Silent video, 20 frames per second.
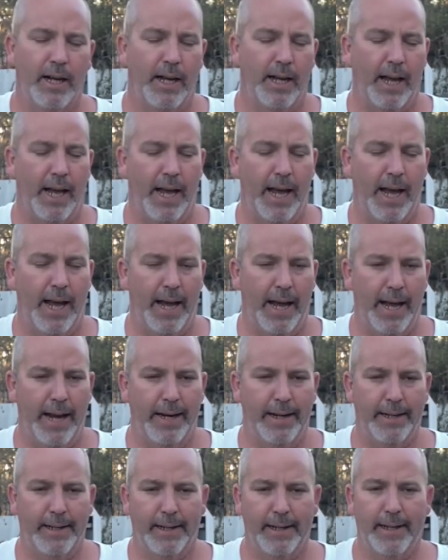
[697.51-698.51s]

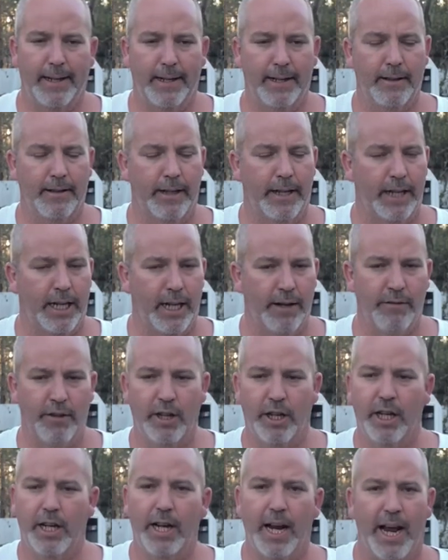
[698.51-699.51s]
and then give it a
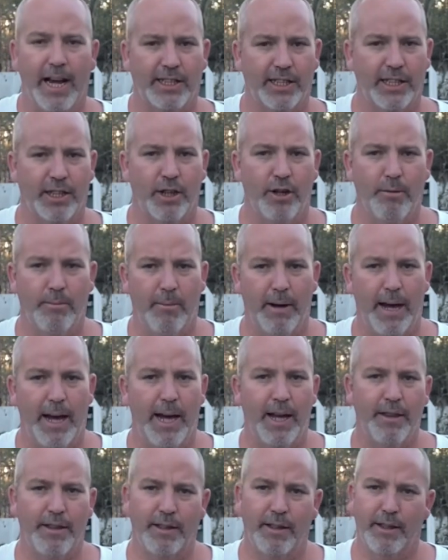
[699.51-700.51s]
good acetone
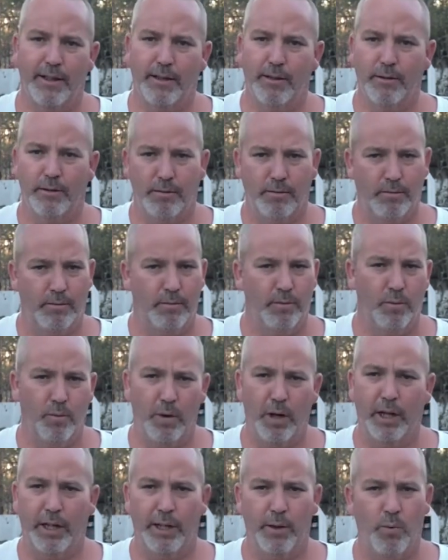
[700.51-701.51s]
bath,
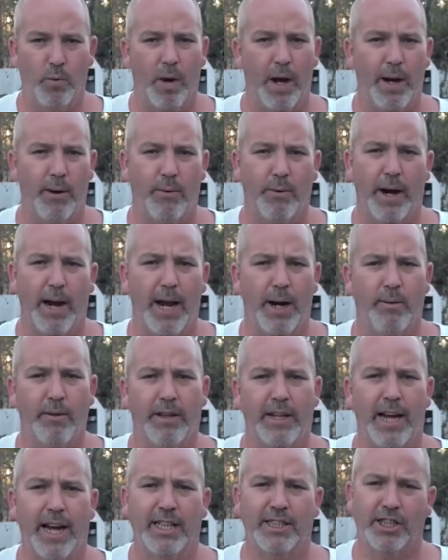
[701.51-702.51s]
really wet rag with
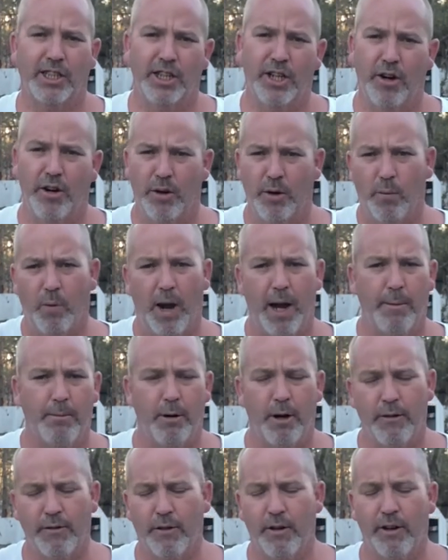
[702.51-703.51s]
acetone, and wipe
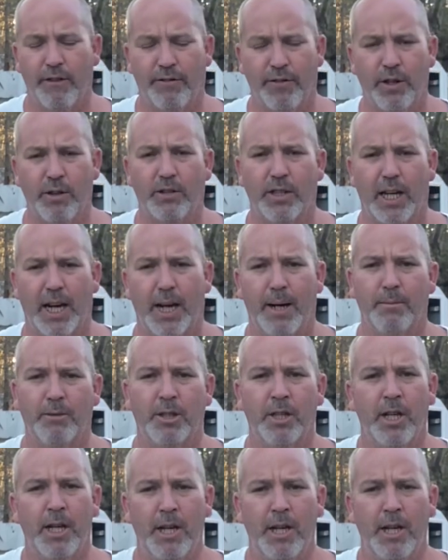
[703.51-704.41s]
over it a few times.